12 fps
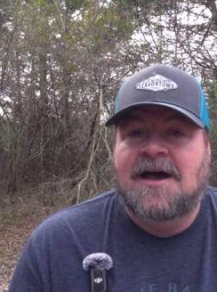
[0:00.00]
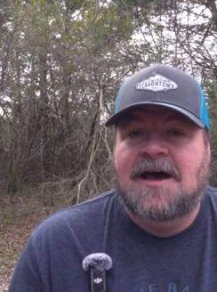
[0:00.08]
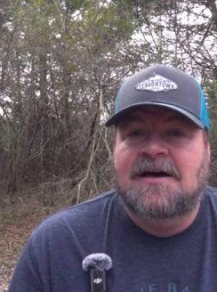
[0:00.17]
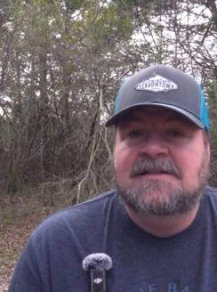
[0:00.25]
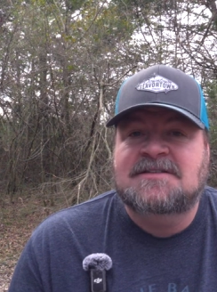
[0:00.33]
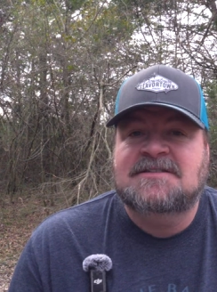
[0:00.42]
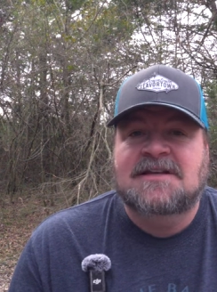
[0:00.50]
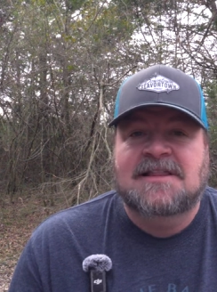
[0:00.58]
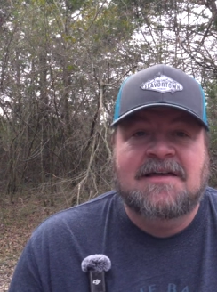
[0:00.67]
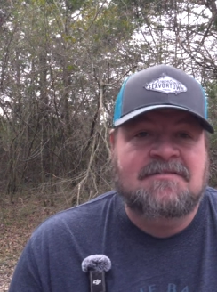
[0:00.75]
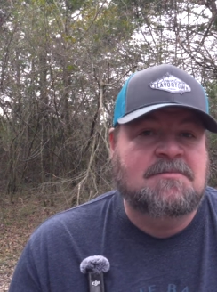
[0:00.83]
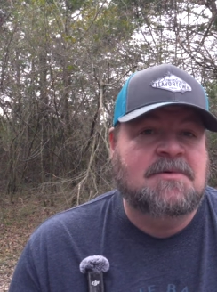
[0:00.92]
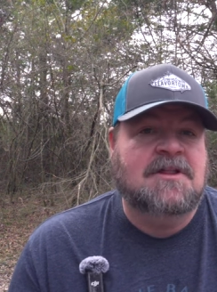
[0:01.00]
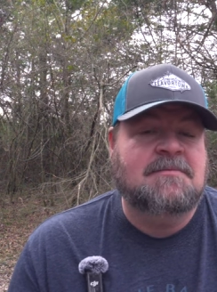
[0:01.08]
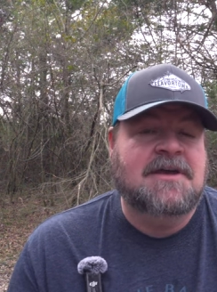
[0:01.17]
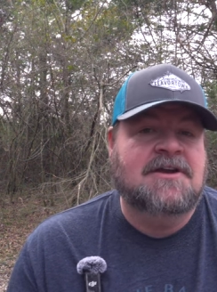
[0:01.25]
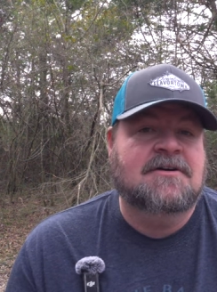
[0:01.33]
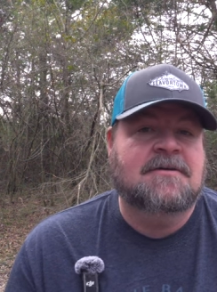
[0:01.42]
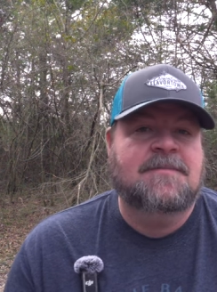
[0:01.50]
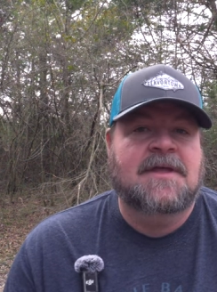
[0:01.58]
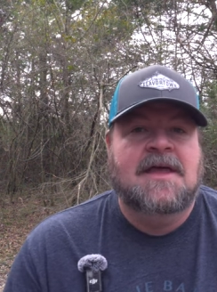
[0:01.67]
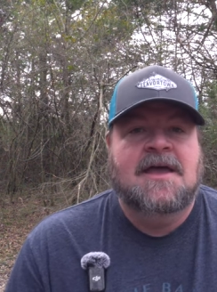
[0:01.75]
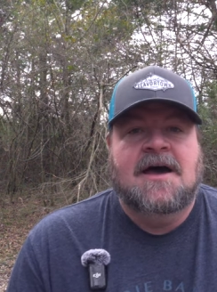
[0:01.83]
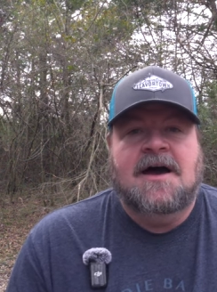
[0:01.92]
Uh, this is eleven millimeter,
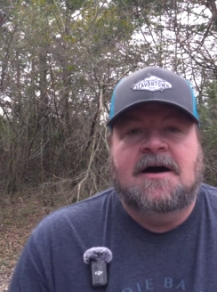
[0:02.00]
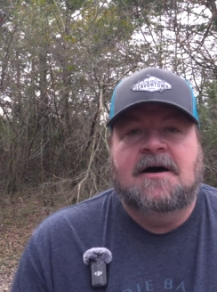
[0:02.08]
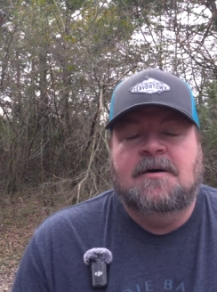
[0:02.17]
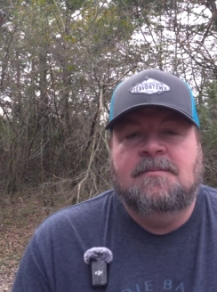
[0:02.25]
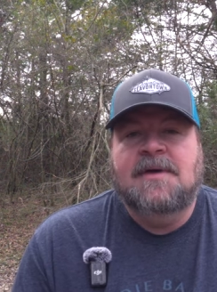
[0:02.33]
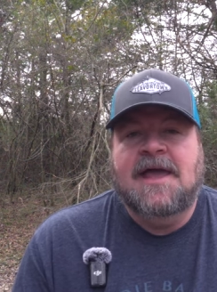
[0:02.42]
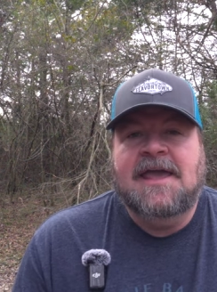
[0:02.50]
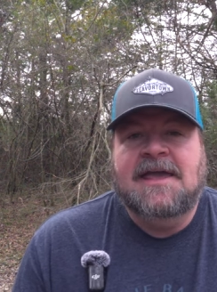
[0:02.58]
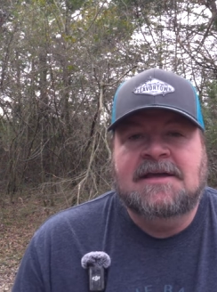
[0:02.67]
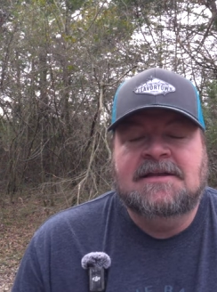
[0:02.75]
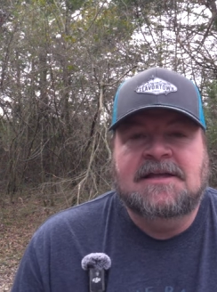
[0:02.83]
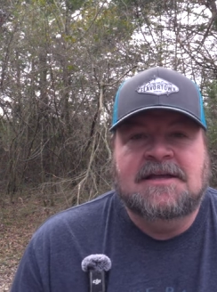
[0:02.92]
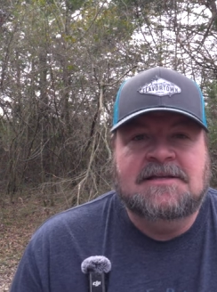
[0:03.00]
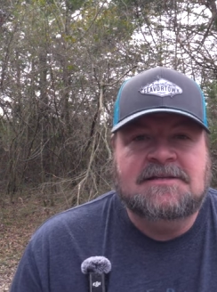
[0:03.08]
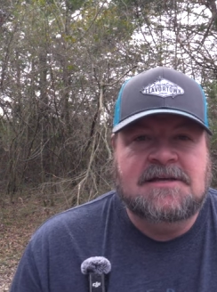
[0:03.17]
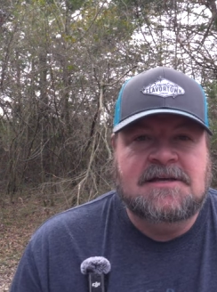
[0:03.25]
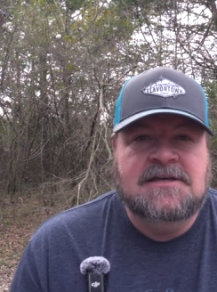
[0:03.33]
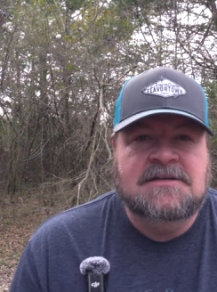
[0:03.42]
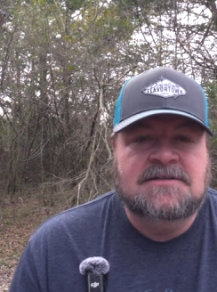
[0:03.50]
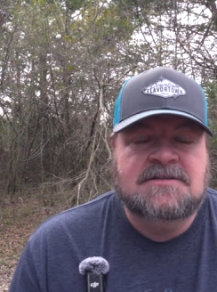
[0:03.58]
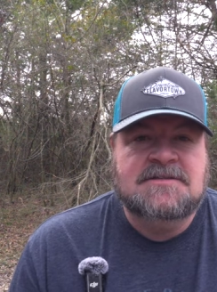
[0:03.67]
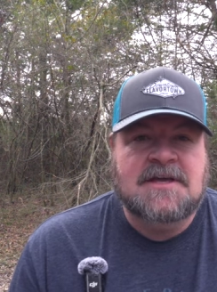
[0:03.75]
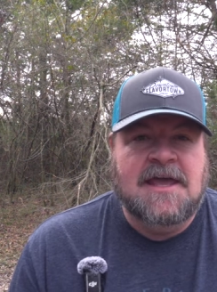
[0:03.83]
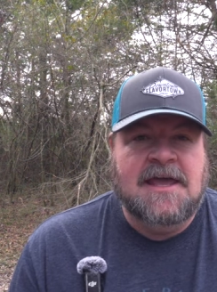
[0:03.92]
um, and it
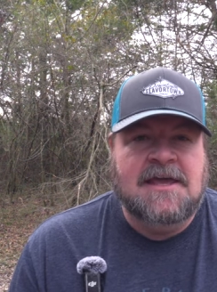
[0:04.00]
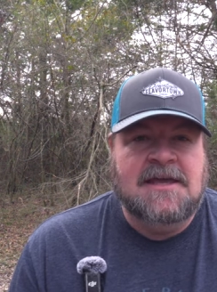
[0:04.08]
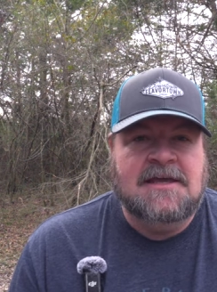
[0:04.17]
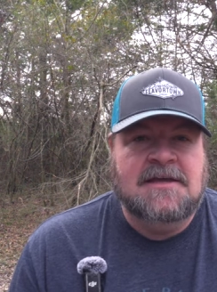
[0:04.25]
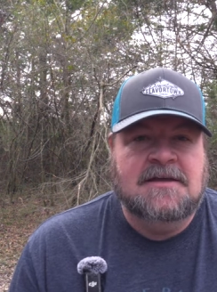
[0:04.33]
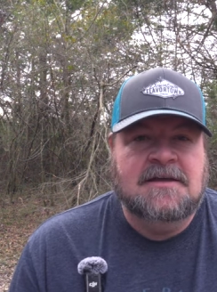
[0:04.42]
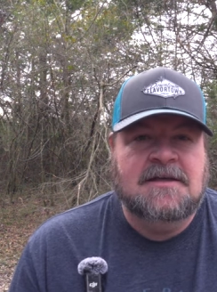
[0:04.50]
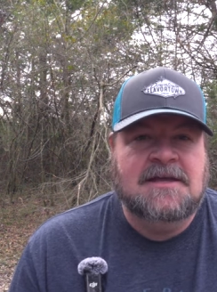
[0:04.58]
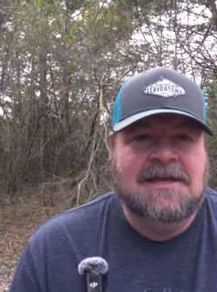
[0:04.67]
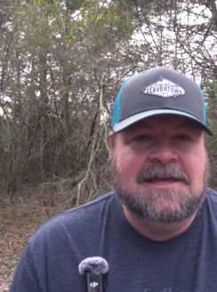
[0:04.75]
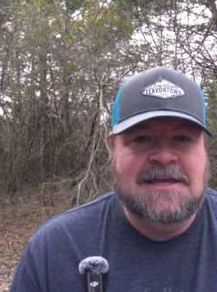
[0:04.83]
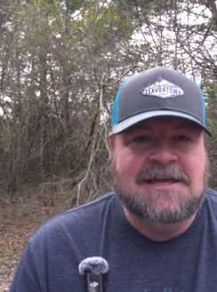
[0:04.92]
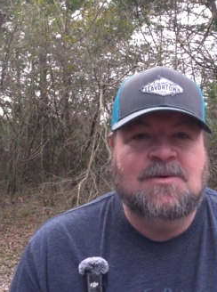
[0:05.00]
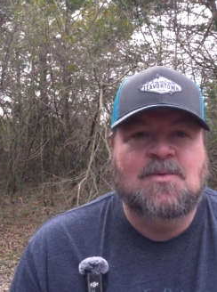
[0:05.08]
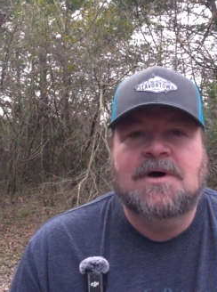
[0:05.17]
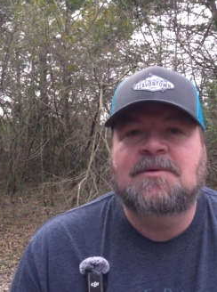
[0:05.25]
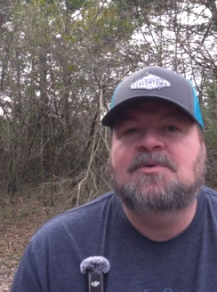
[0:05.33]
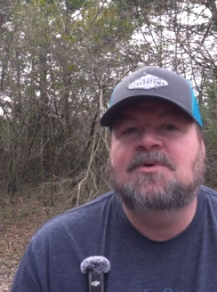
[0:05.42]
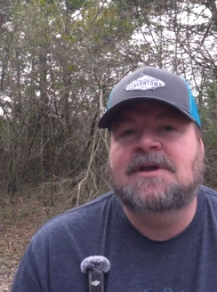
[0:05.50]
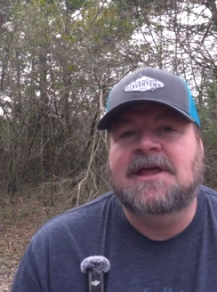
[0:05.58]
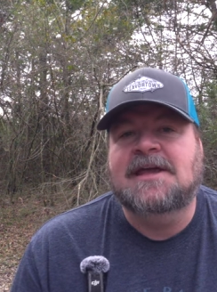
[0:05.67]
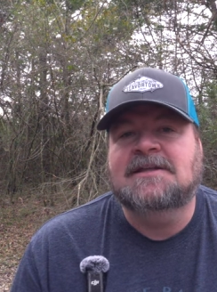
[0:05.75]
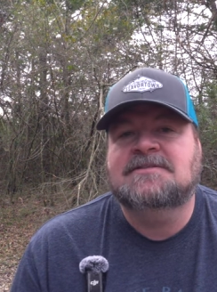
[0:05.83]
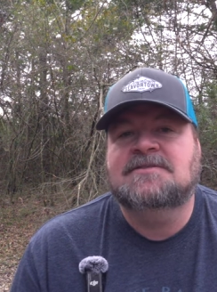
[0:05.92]
is a E one point
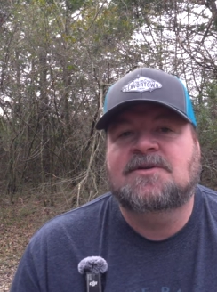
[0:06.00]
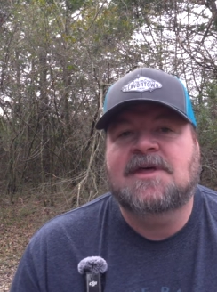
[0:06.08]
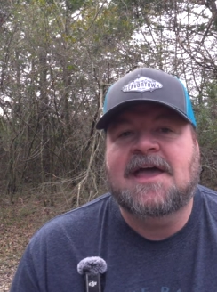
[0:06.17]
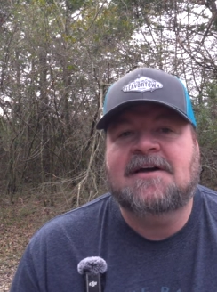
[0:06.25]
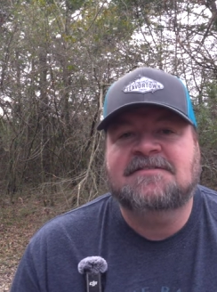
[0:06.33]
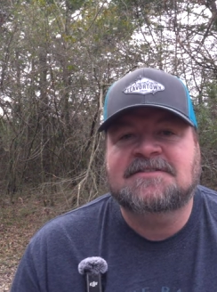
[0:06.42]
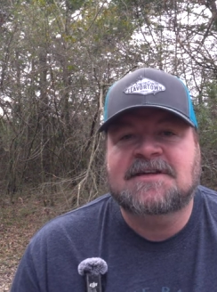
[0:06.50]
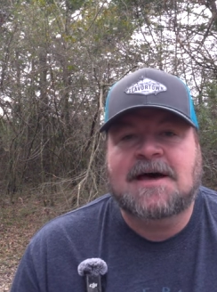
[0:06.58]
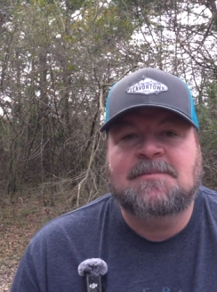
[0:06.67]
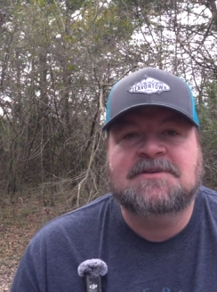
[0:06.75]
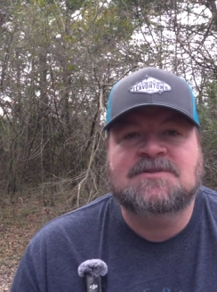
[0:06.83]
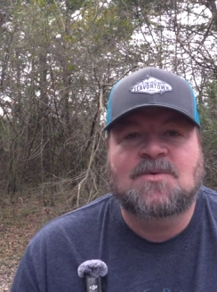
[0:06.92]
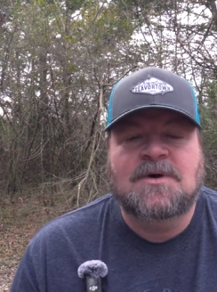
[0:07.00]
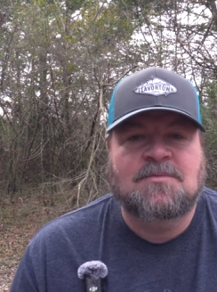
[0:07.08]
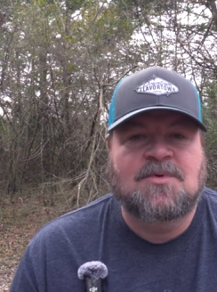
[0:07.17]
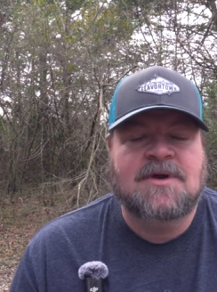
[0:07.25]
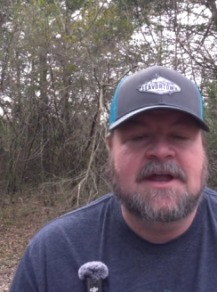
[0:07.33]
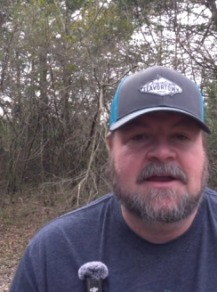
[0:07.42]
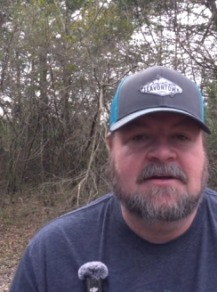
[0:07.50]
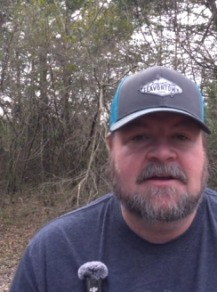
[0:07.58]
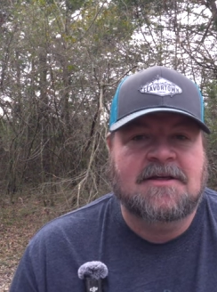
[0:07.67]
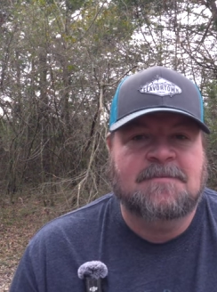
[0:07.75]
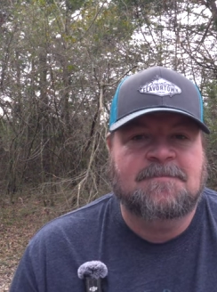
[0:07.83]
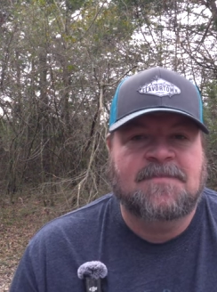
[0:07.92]
eight. So the f-stop is a one point eight on
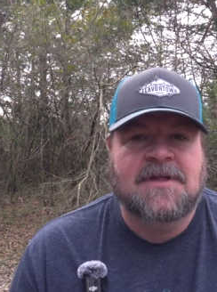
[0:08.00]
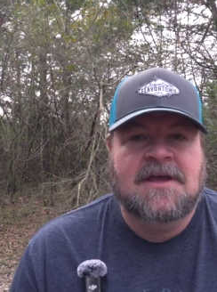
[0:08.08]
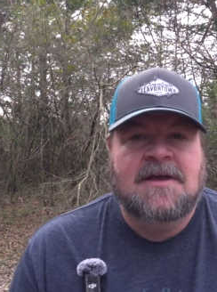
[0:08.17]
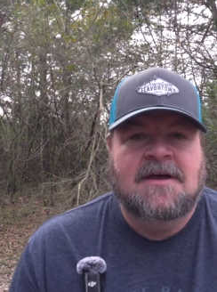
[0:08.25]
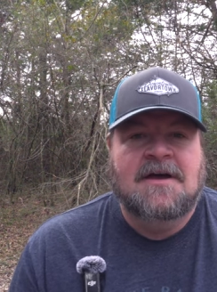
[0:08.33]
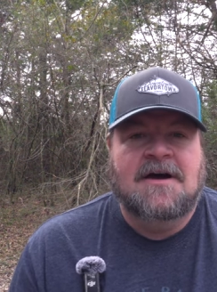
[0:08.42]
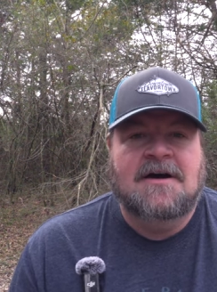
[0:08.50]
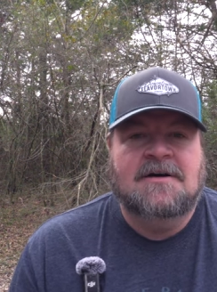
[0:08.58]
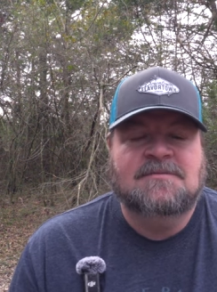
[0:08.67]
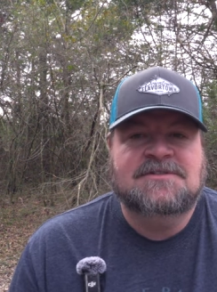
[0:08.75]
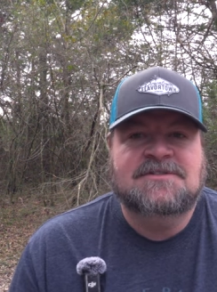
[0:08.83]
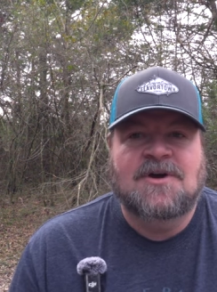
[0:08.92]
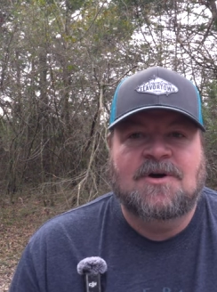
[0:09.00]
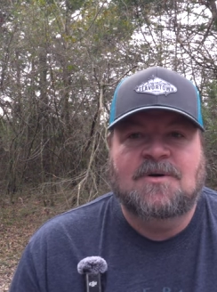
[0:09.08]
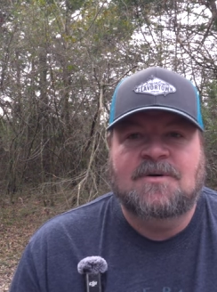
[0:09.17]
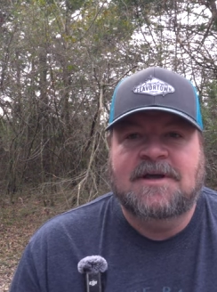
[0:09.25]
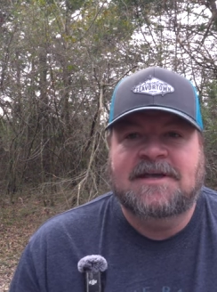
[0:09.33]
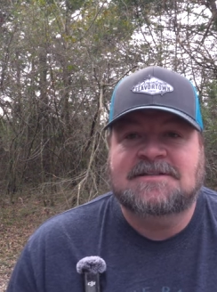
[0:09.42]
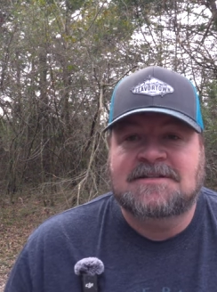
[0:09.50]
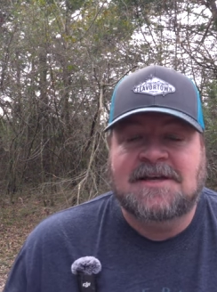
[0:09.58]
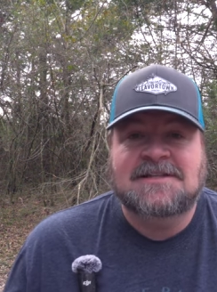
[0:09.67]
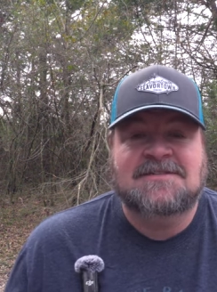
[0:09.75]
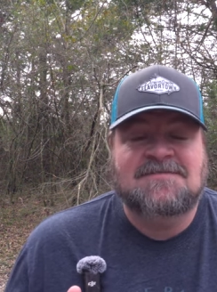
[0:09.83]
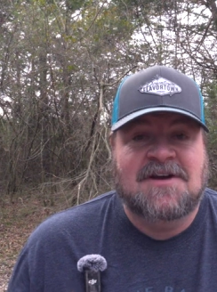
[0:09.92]
it. Um, so it's
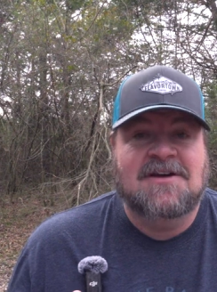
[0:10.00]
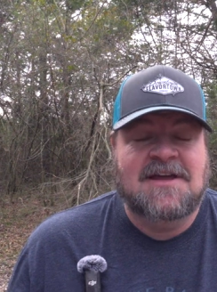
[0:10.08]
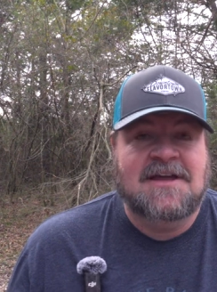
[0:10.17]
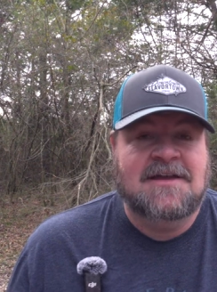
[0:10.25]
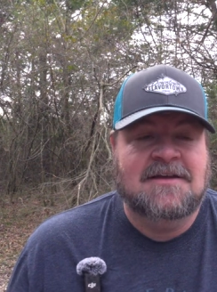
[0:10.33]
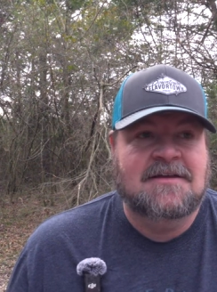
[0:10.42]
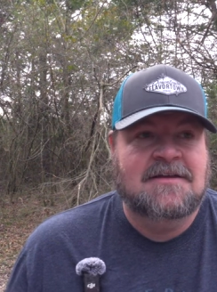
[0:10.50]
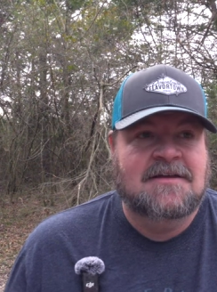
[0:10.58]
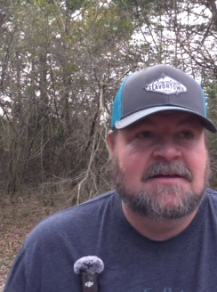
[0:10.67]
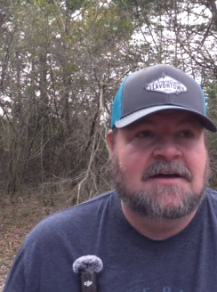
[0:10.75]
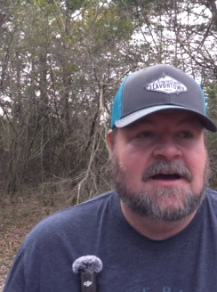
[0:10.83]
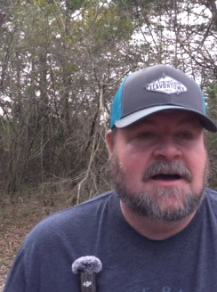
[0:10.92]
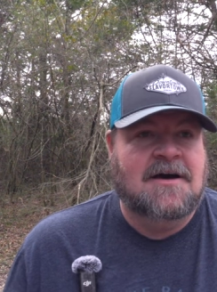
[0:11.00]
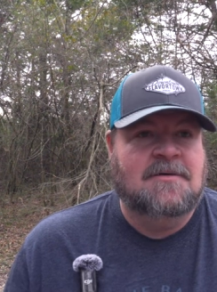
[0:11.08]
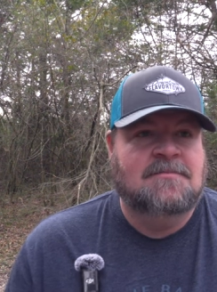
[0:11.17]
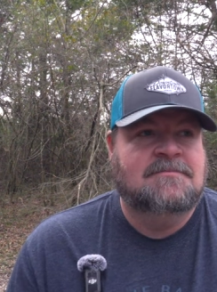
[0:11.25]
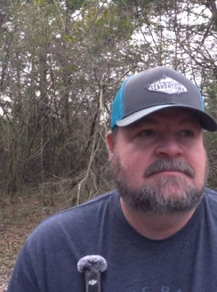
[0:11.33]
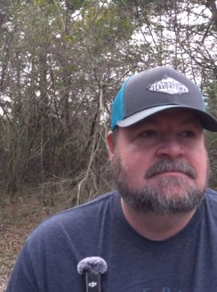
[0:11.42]
it's a very um,